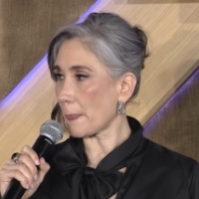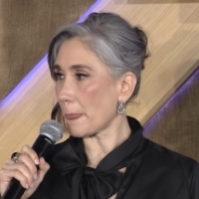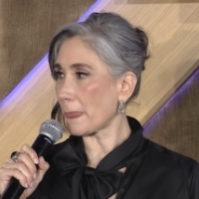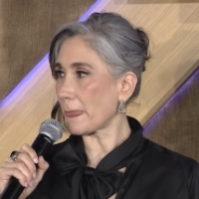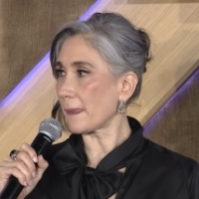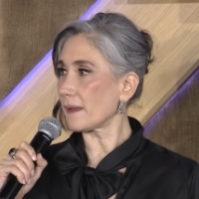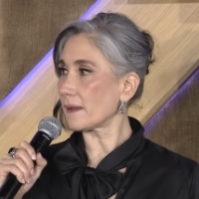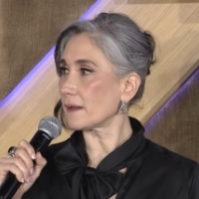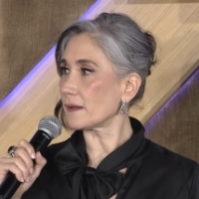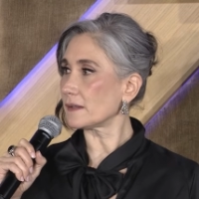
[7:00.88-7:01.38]

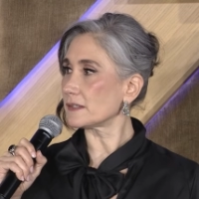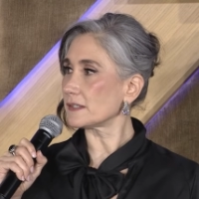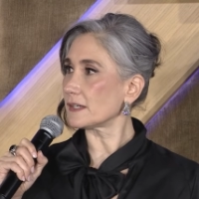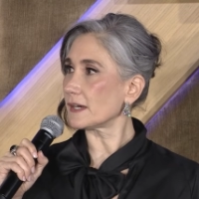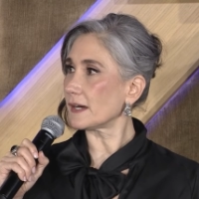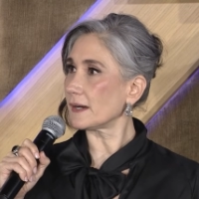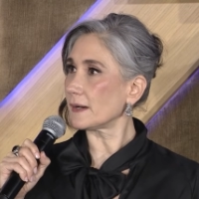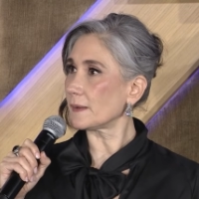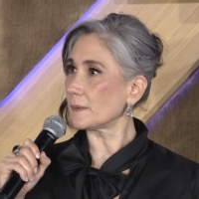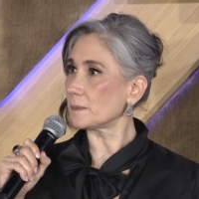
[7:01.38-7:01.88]
and
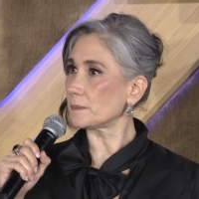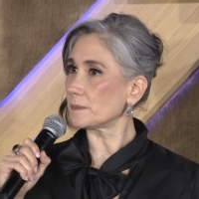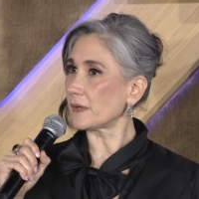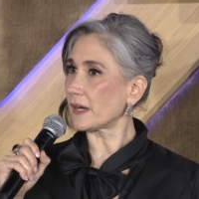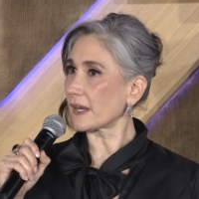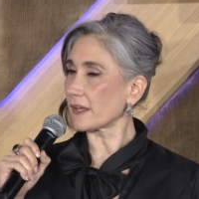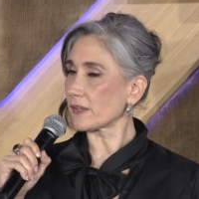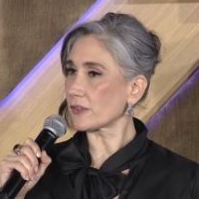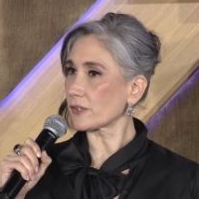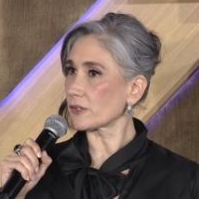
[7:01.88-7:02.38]

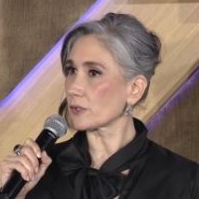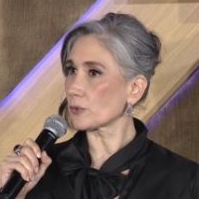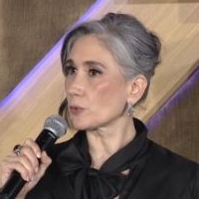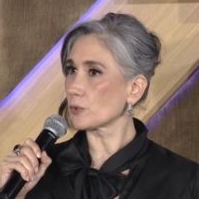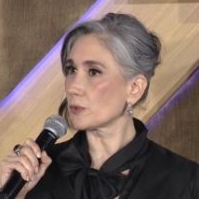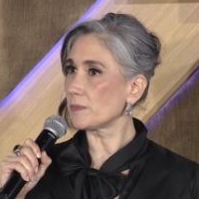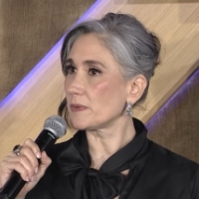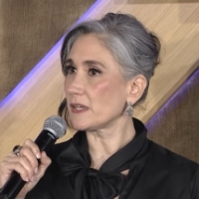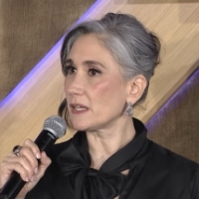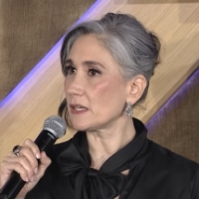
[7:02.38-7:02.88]
I thought it
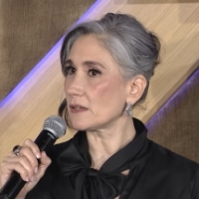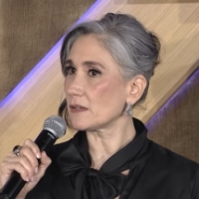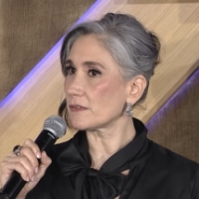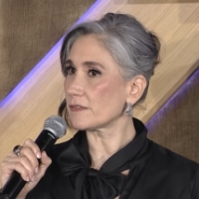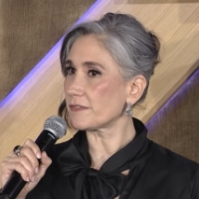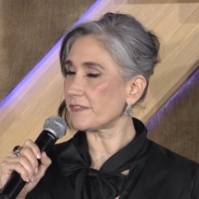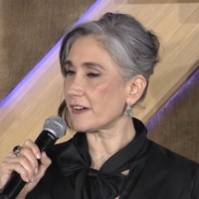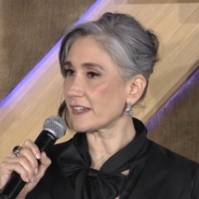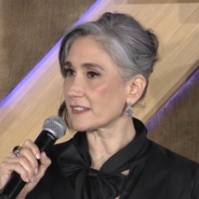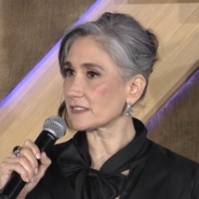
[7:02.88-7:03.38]
would be
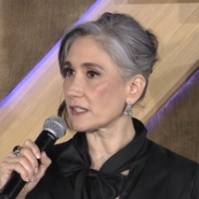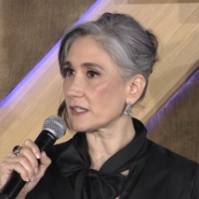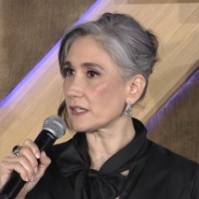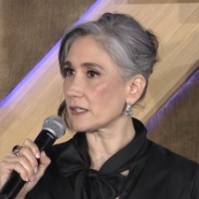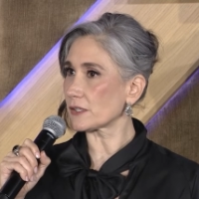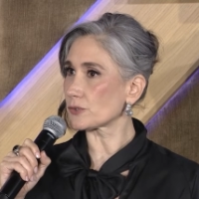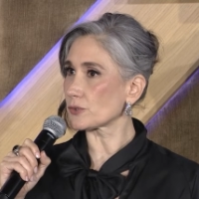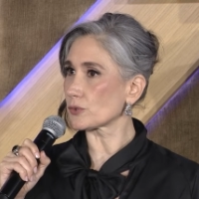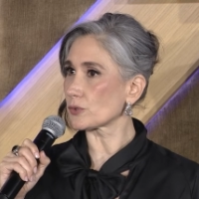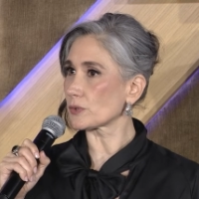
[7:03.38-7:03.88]
fascinating
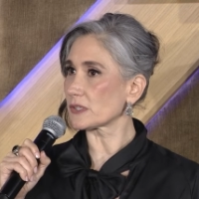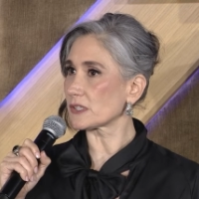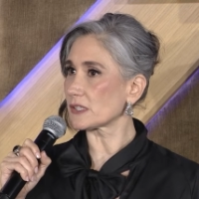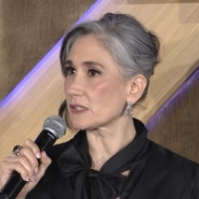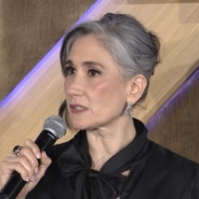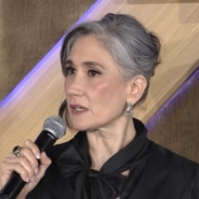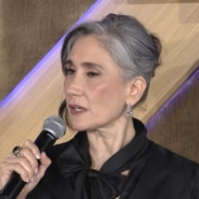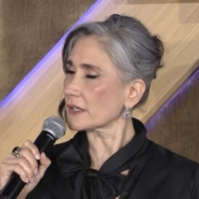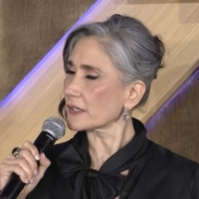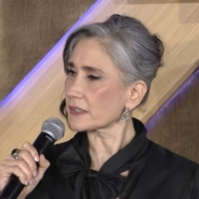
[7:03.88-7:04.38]
to do it in
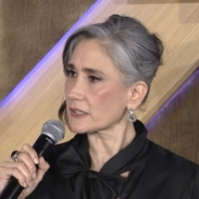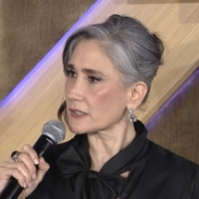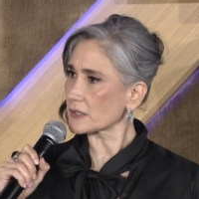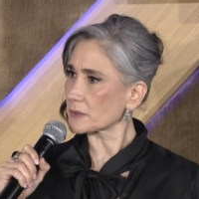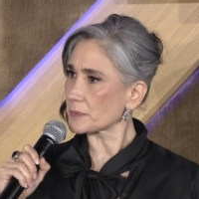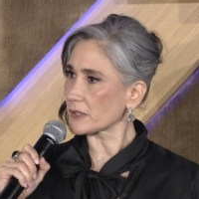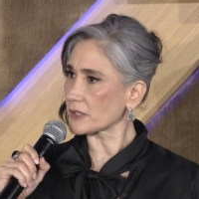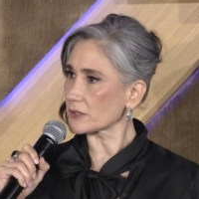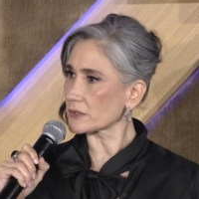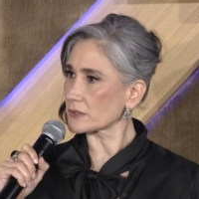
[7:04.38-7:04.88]
the Arctic
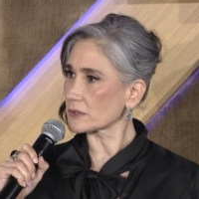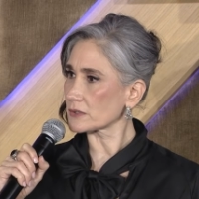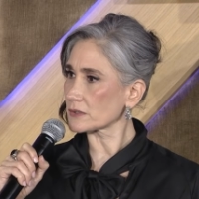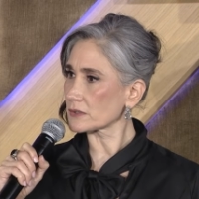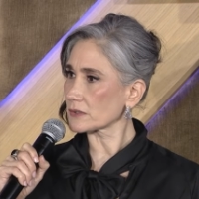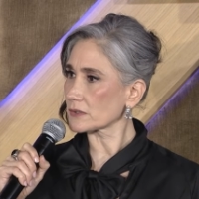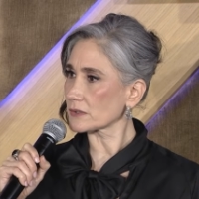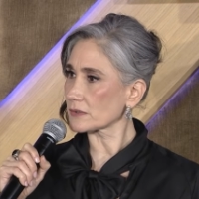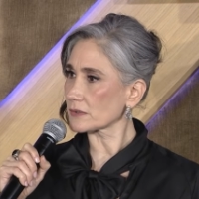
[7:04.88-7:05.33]
because